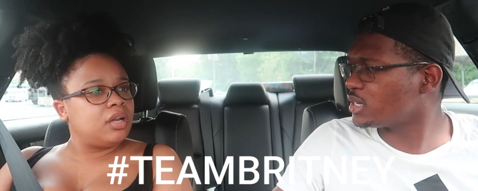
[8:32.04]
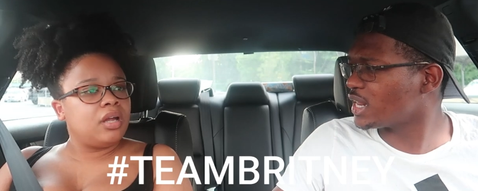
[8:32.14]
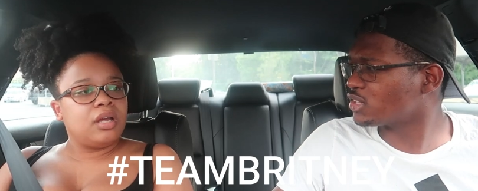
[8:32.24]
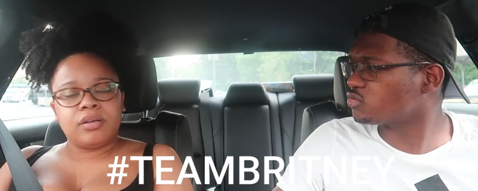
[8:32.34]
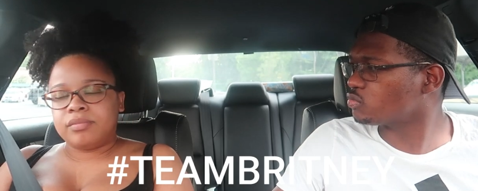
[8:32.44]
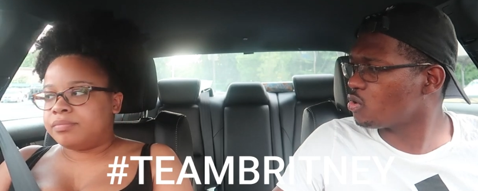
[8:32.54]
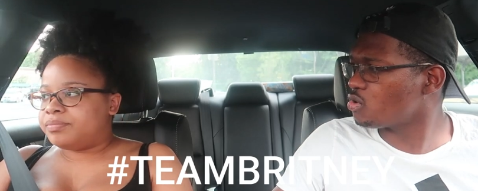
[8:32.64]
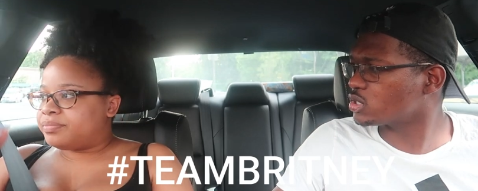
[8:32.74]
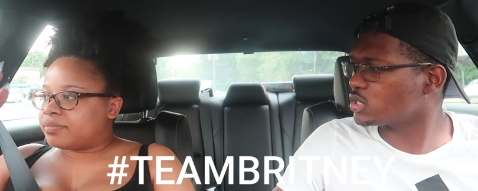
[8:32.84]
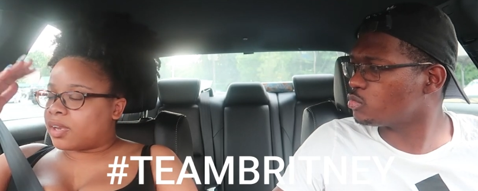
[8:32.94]
Speaker 1: Britney. That's
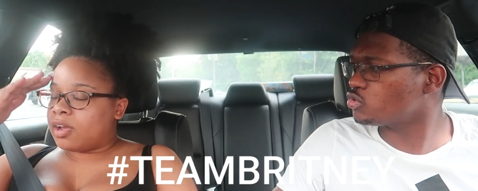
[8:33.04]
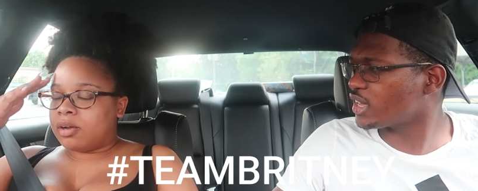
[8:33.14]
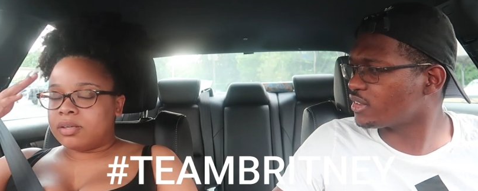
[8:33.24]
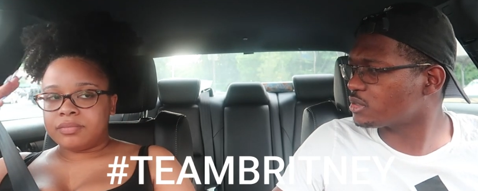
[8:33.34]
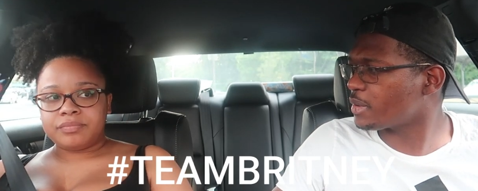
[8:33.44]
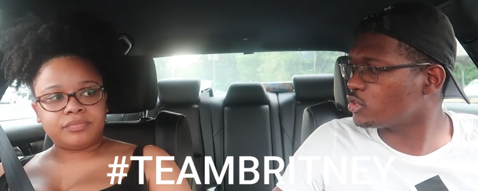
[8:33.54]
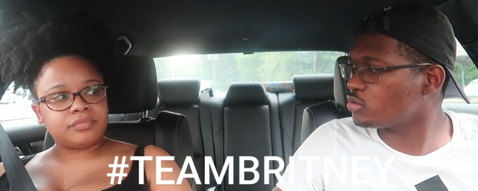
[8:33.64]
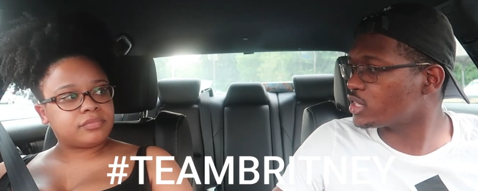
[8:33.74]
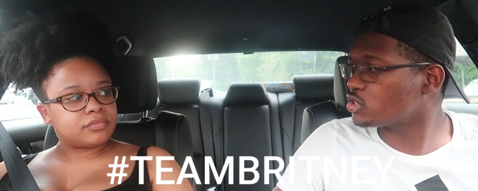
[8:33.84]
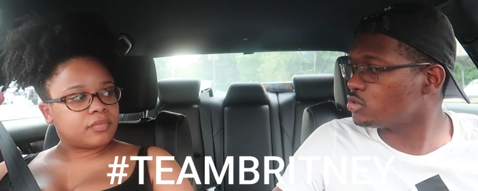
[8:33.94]
wrong, son. Would you like if somebody do
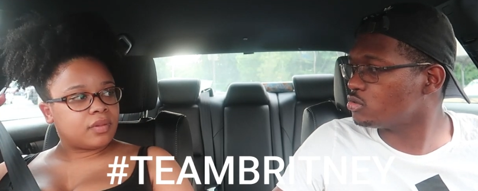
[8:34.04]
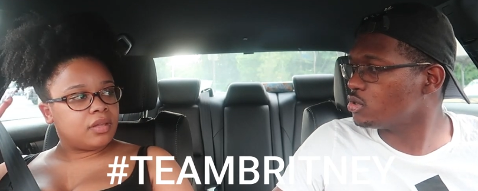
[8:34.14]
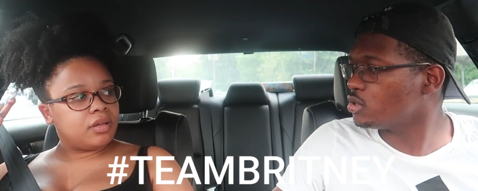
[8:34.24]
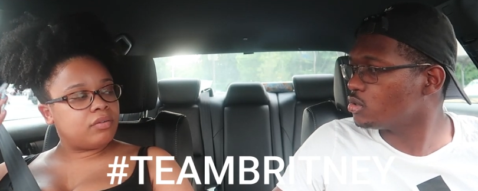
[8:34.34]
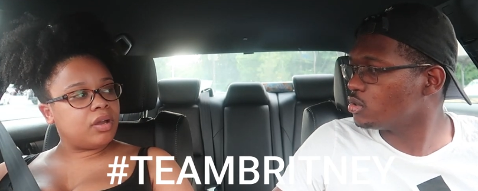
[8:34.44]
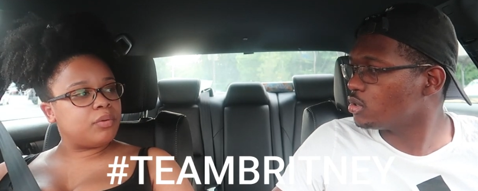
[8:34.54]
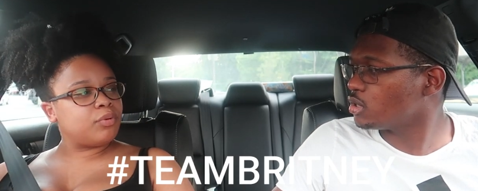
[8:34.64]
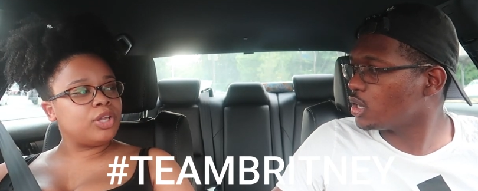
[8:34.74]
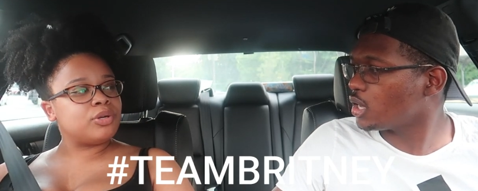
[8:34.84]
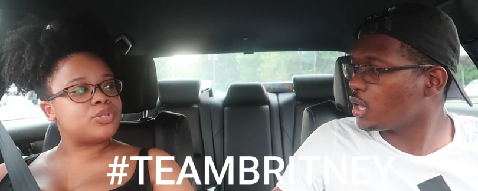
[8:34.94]
that to you?
Speaker 2: what
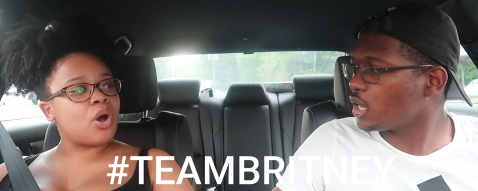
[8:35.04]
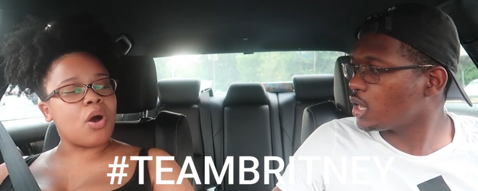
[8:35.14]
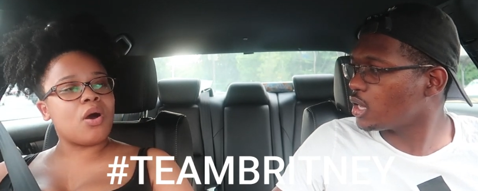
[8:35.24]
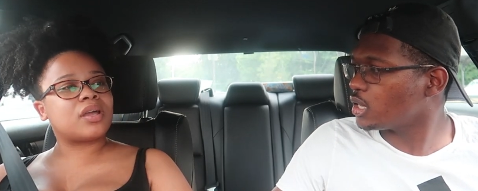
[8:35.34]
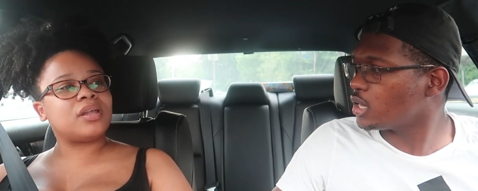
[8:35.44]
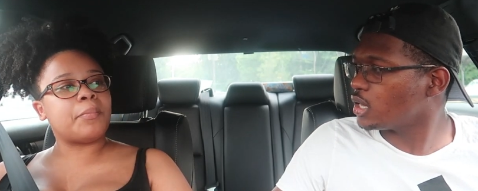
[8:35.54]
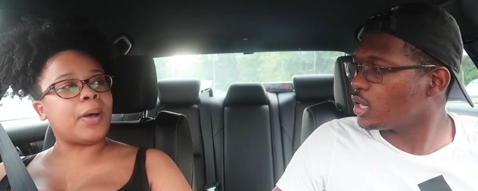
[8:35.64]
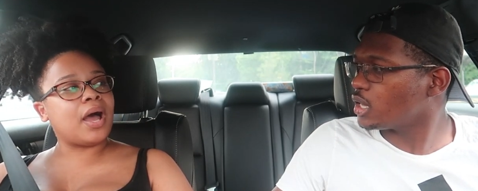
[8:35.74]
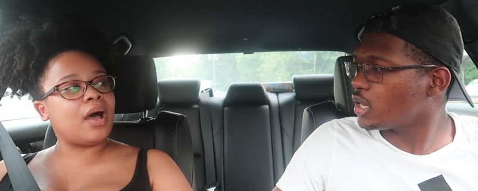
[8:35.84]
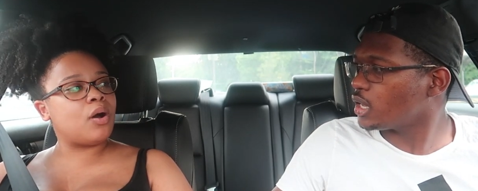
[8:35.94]
are you talking
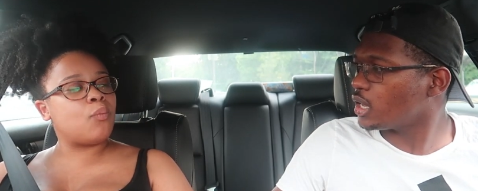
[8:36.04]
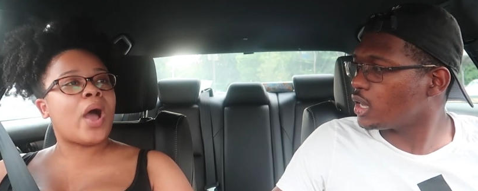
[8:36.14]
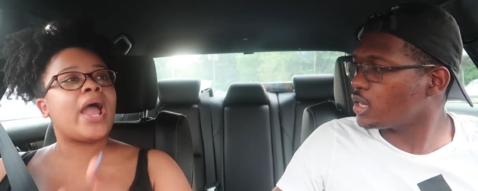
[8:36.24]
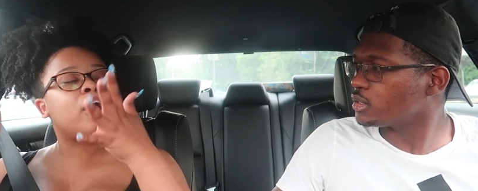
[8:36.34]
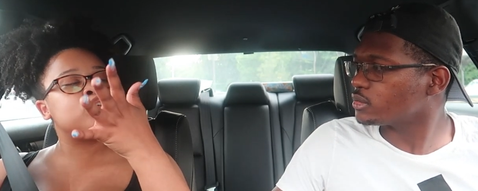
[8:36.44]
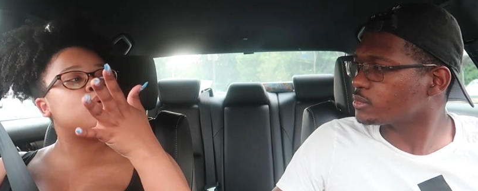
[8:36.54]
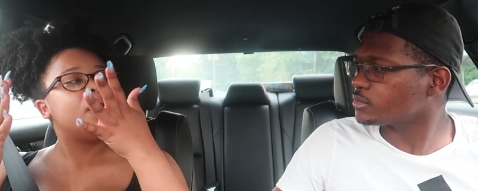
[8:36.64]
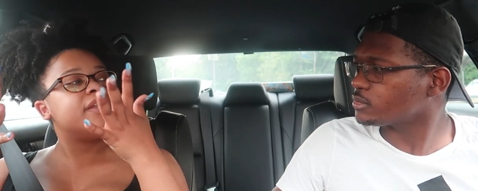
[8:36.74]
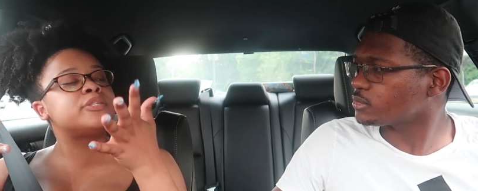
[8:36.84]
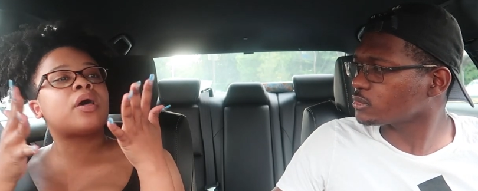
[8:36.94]
about? Huh? Why are you?
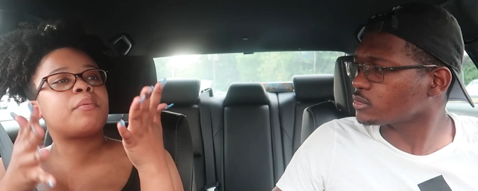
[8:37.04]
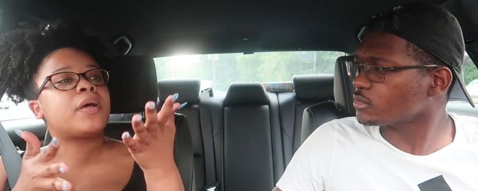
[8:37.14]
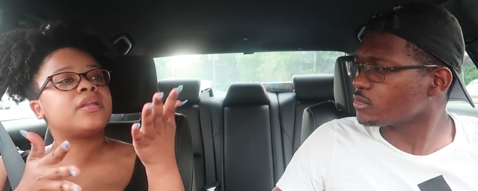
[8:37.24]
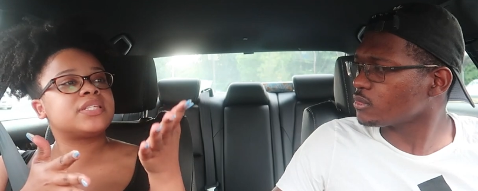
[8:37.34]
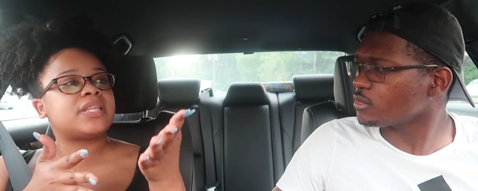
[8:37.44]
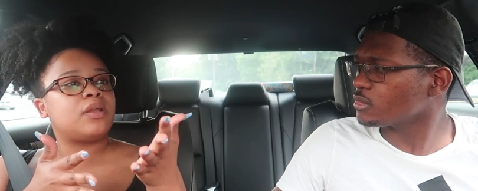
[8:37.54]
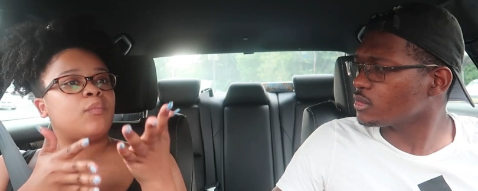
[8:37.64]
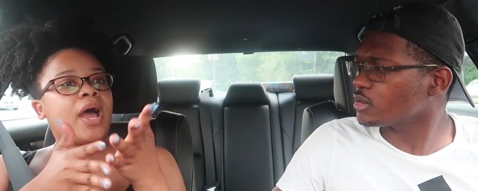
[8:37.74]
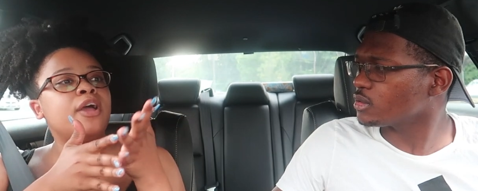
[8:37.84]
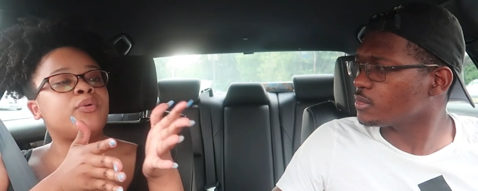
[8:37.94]
This is what I'm understanding.
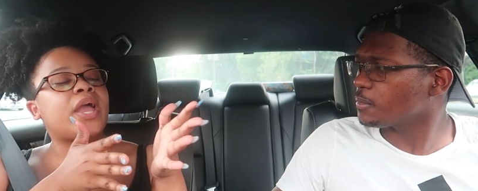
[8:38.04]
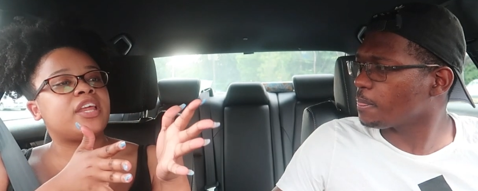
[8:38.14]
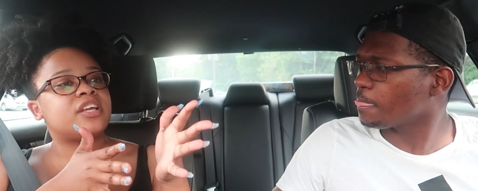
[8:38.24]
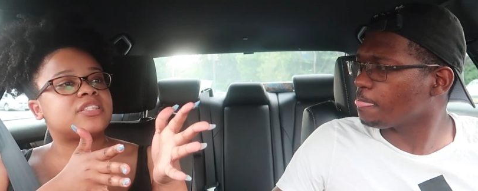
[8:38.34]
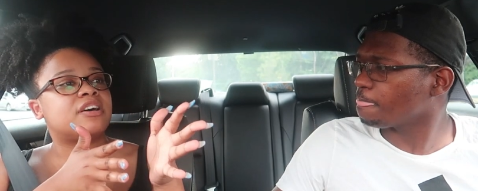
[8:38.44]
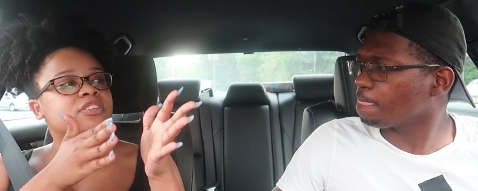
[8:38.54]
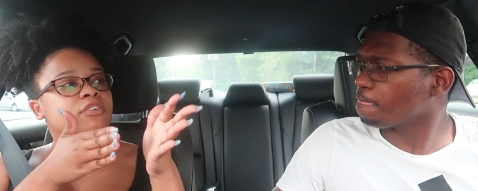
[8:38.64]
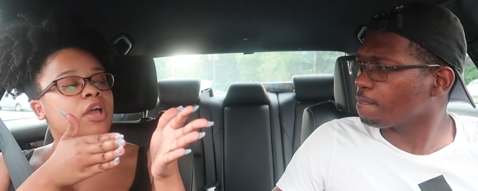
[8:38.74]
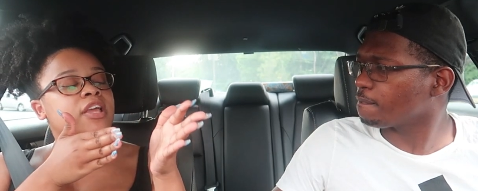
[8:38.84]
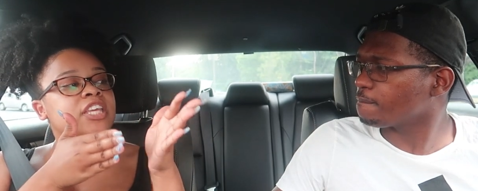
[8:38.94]
Why are you getting yourself
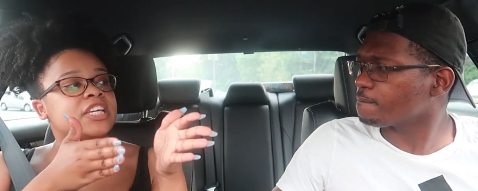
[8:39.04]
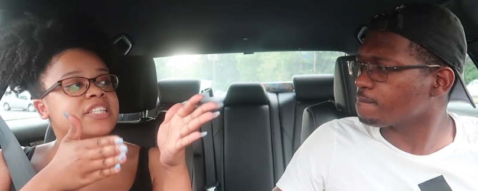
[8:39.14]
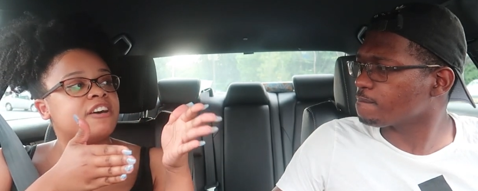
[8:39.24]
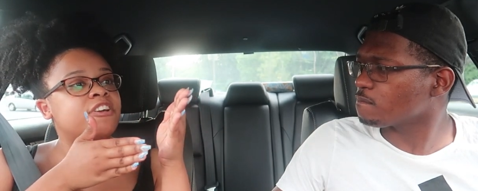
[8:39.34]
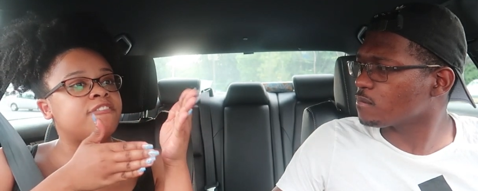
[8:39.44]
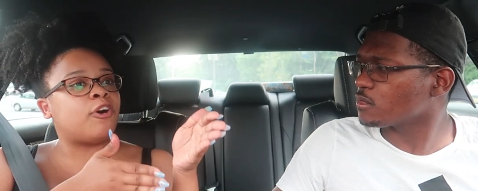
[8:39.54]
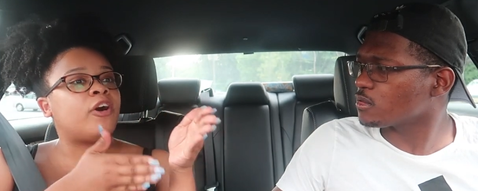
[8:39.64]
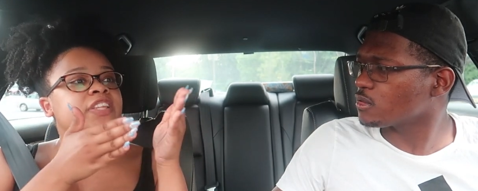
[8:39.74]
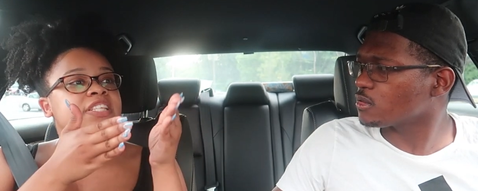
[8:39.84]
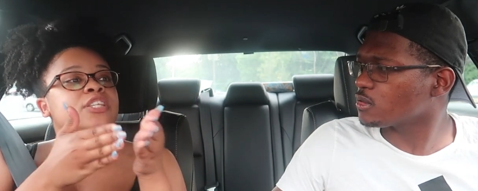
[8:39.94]
yourself
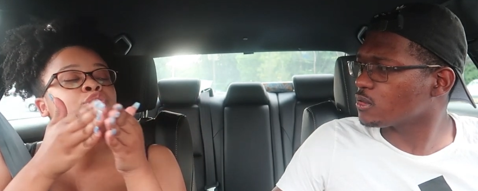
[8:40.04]
involved in